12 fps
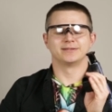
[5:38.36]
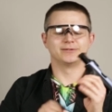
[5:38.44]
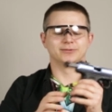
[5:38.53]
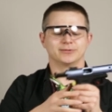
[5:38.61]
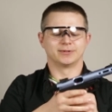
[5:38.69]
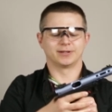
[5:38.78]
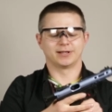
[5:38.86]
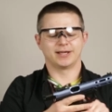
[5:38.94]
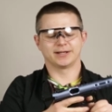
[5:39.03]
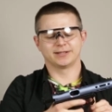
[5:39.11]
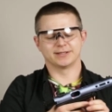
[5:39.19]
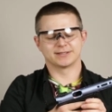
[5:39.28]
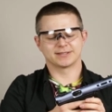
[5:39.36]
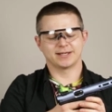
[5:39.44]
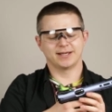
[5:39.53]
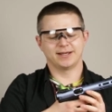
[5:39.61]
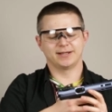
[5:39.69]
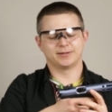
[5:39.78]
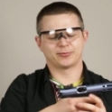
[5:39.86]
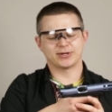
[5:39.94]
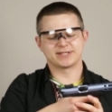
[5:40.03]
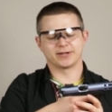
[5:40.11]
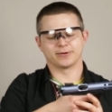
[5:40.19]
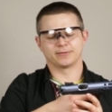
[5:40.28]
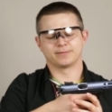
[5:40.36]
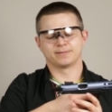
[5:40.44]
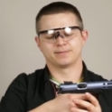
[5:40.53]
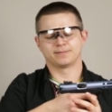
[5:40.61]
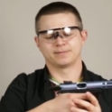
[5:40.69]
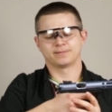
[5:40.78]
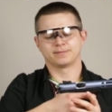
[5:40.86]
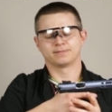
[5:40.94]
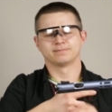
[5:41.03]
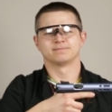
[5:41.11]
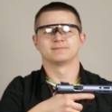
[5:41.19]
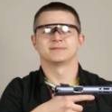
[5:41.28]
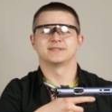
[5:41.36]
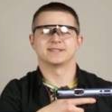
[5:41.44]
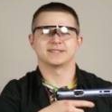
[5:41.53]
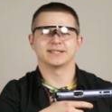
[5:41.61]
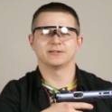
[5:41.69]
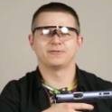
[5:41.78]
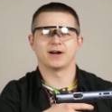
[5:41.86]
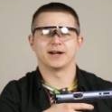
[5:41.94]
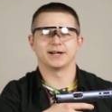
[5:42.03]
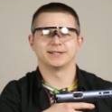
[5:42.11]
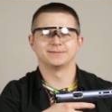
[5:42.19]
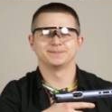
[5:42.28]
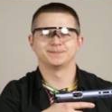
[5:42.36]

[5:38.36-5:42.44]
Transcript: do like this. And presto, single fire.